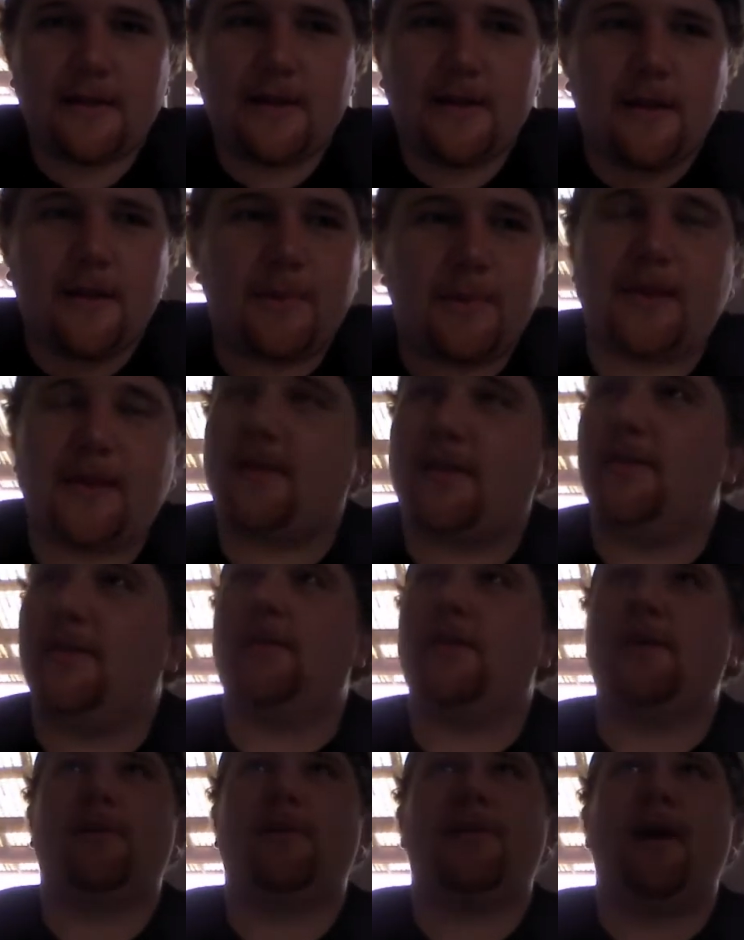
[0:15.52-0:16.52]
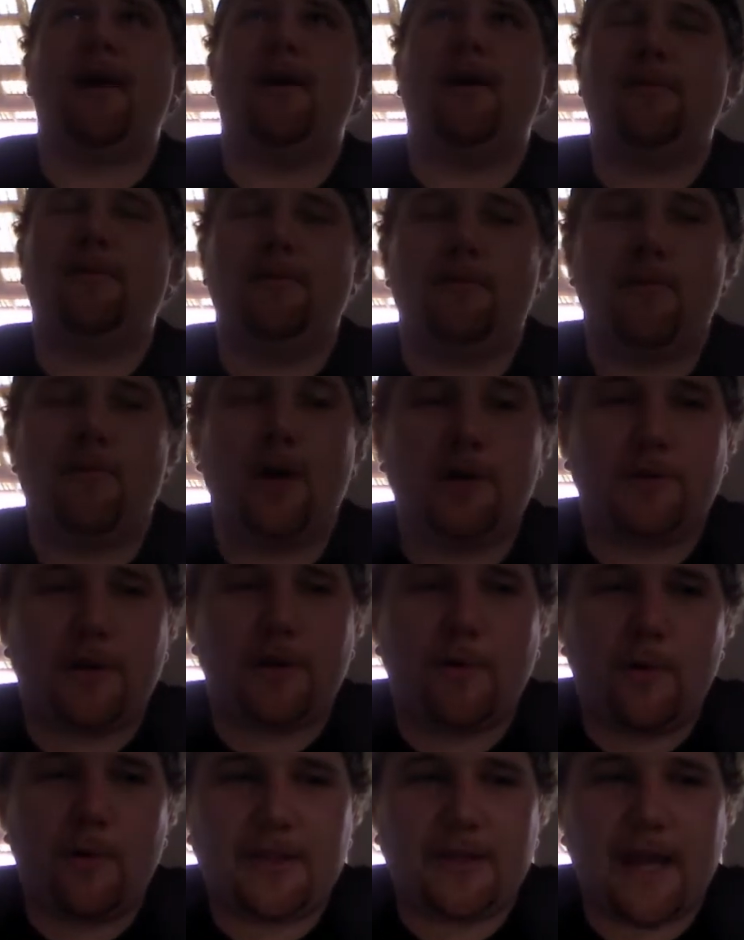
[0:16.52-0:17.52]
basically looking around,
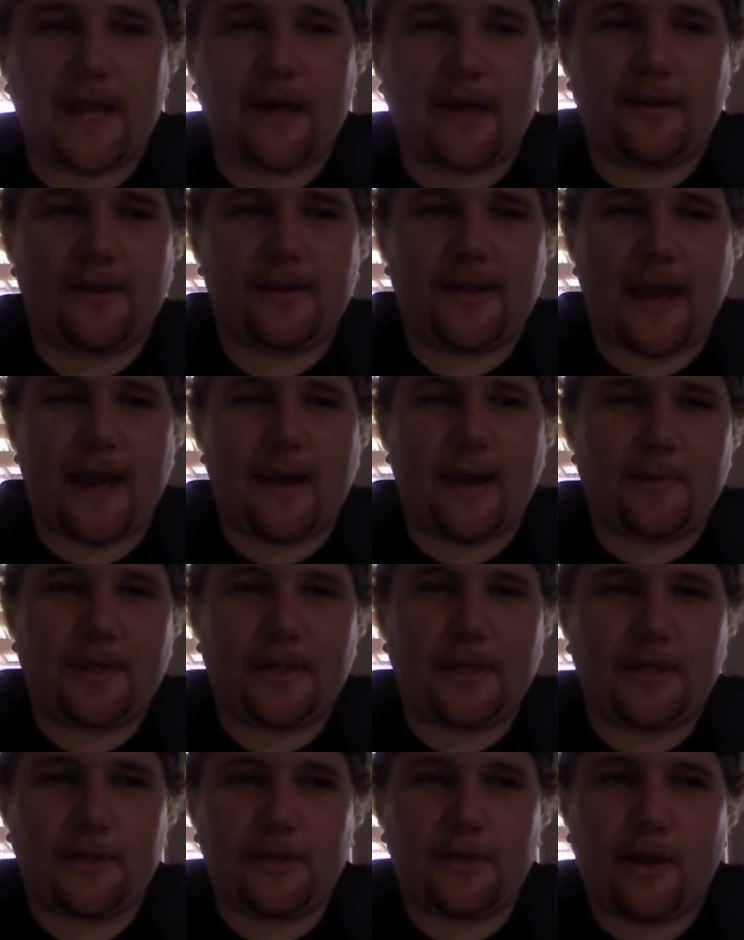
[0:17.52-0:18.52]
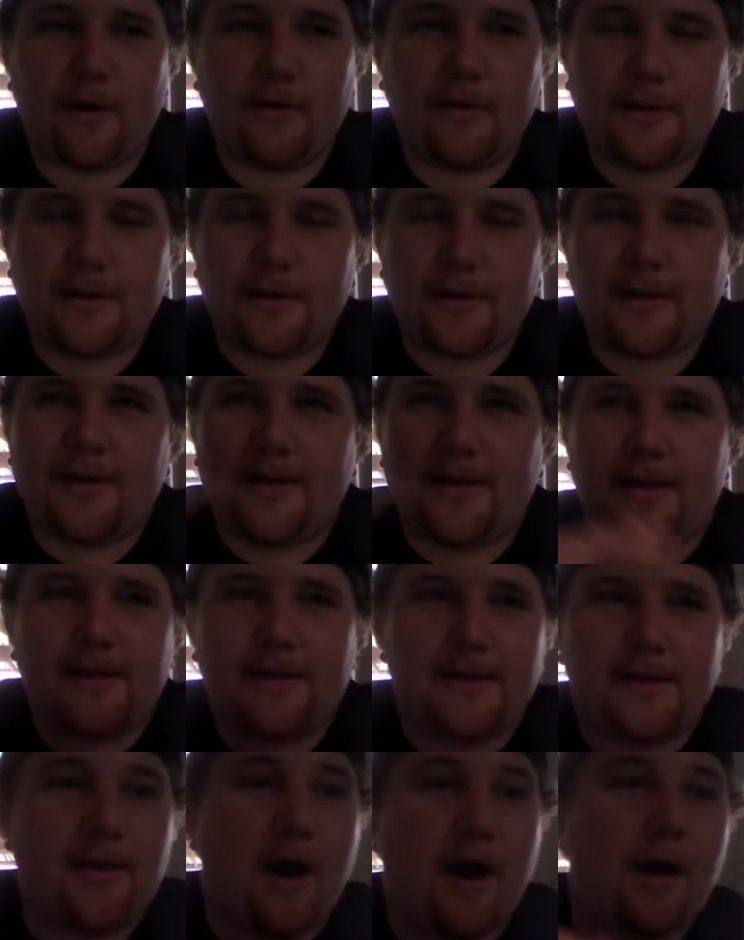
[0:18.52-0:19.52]
wondering what the hell is happening. You know,
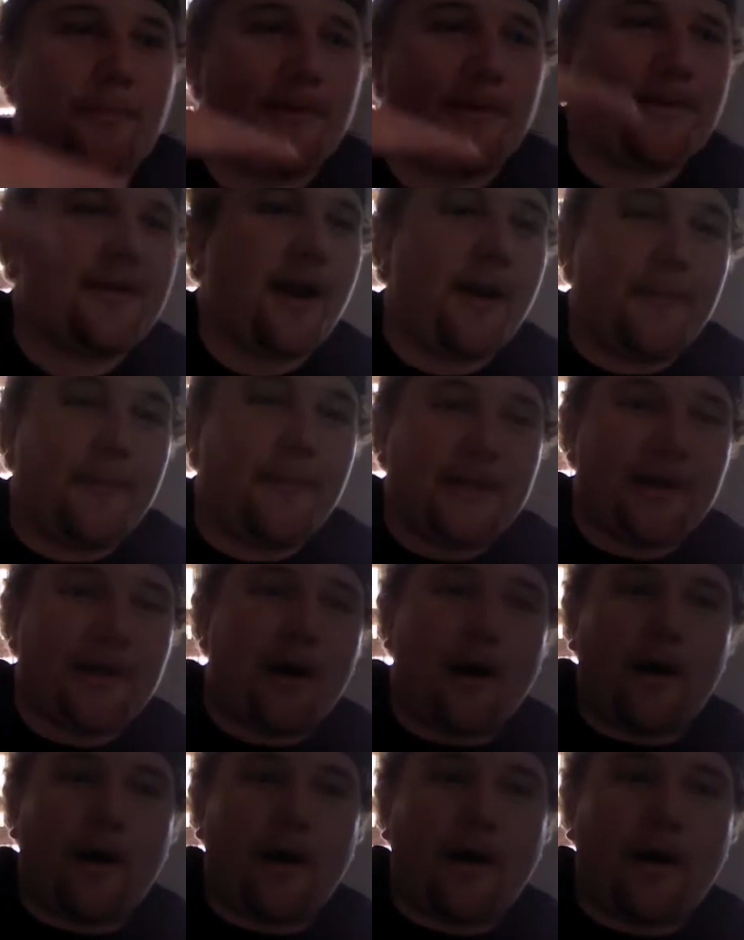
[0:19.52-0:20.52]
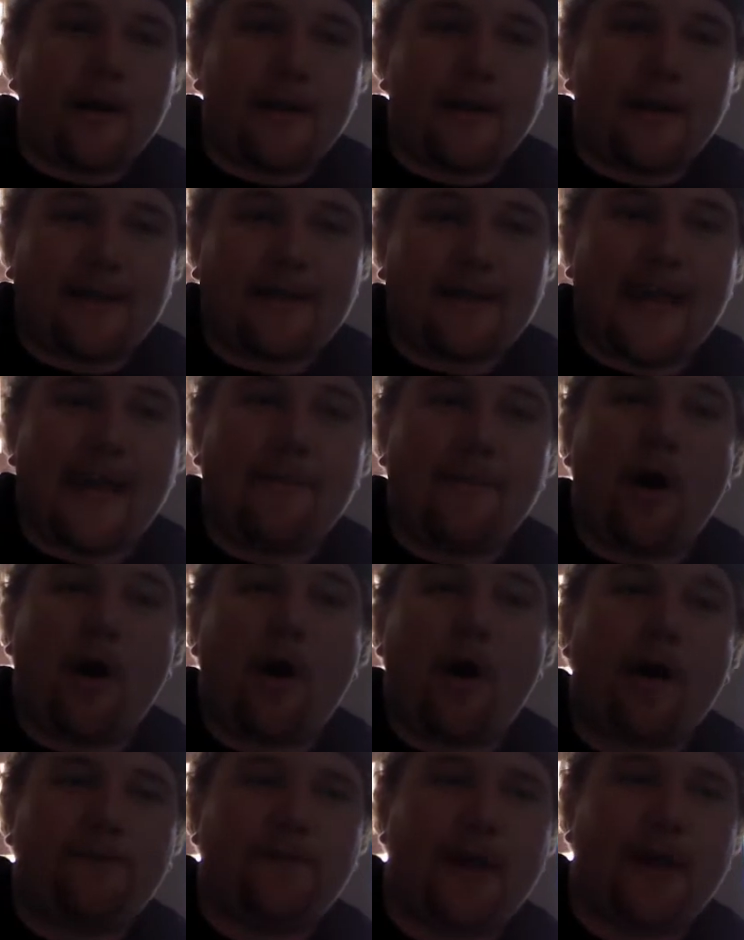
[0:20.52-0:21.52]
the top has came
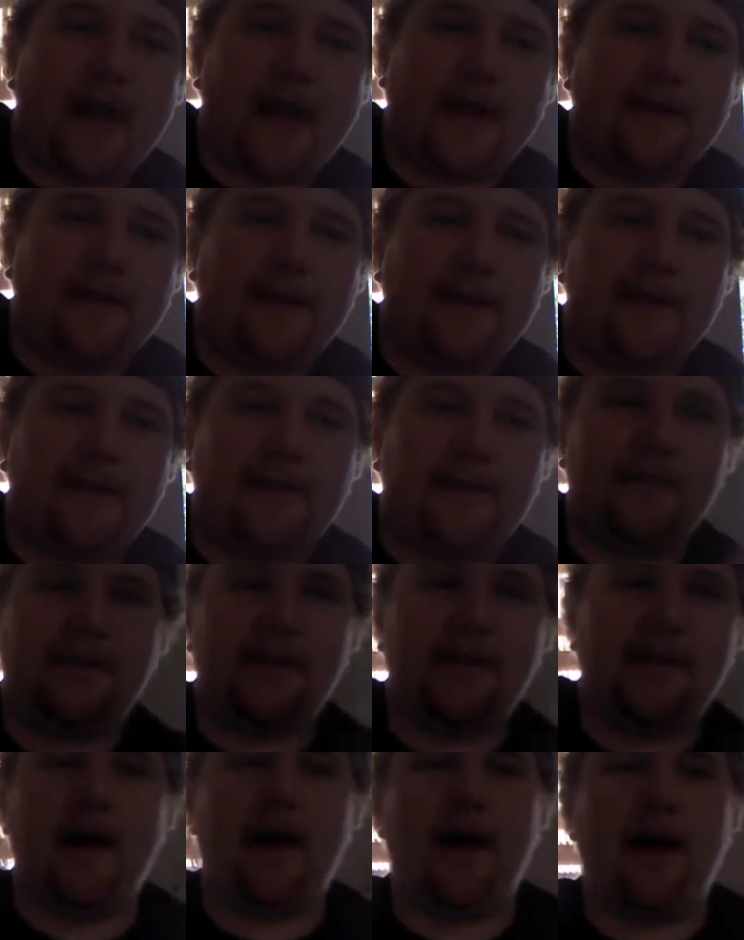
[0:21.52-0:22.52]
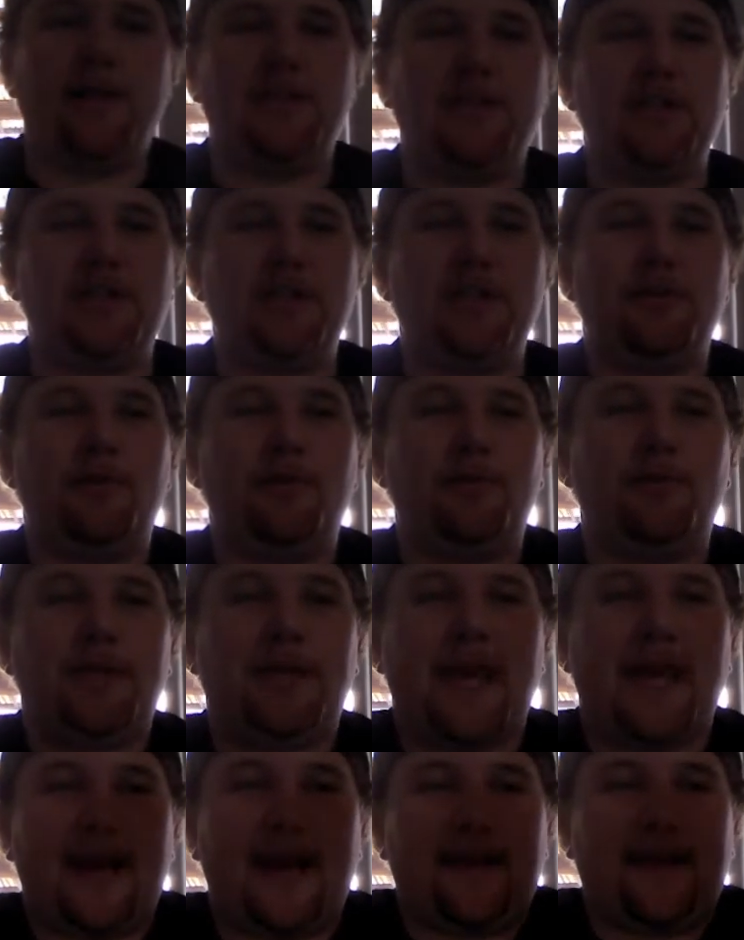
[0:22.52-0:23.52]
off the island. The Shinokuni
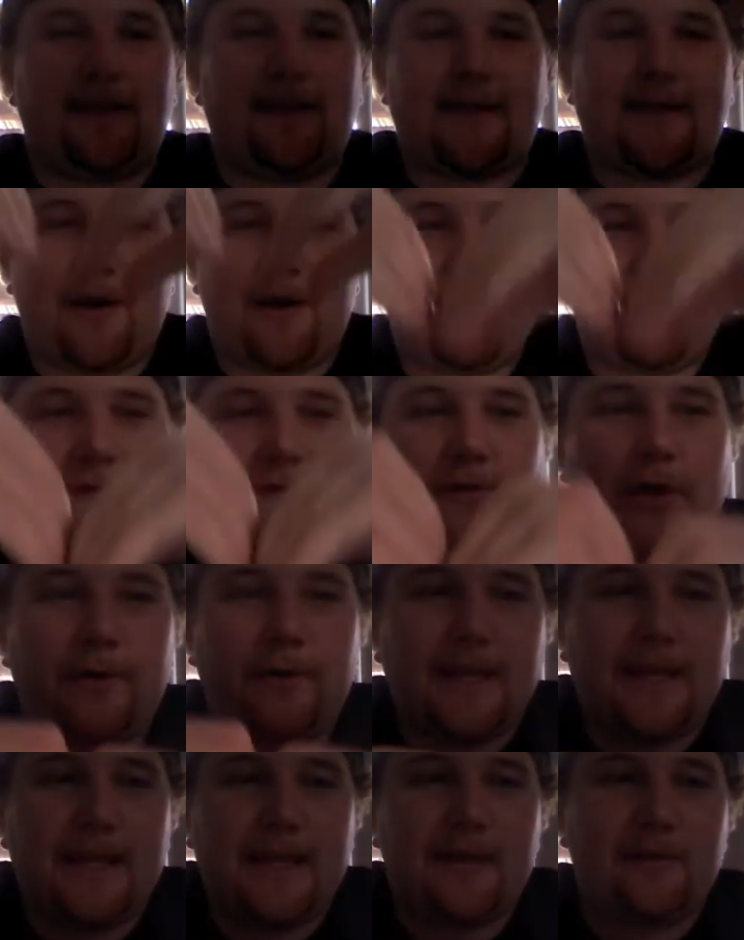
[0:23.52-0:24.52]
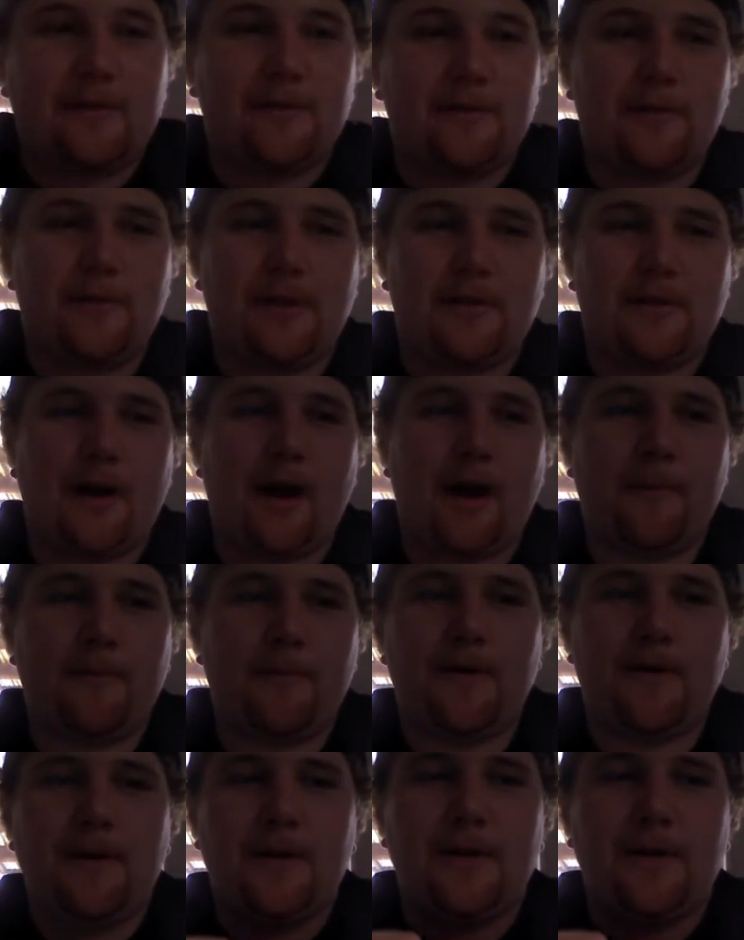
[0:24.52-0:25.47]
gas is now flowing in through the top.